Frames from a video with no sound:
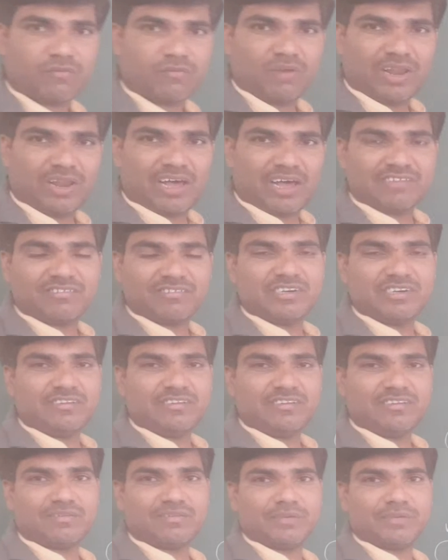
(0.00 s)
Velocity
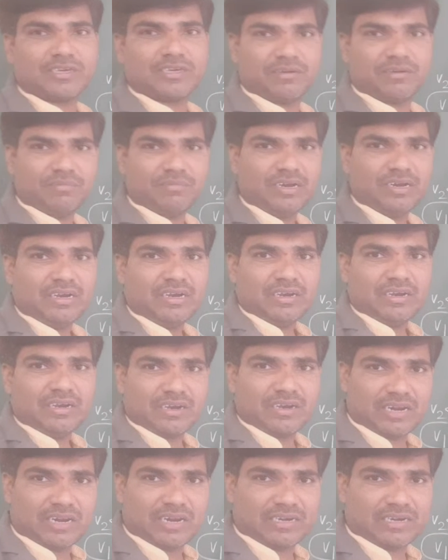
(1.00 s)
is a become
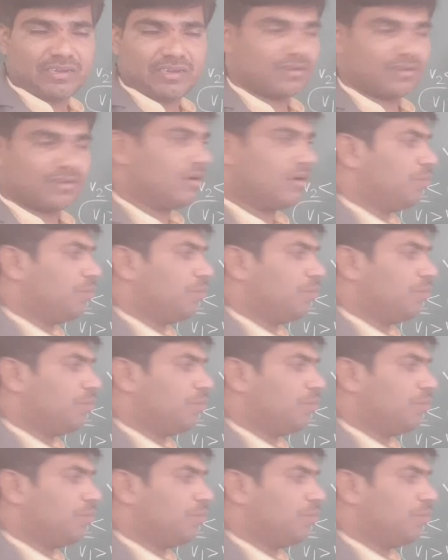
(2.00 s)
greater.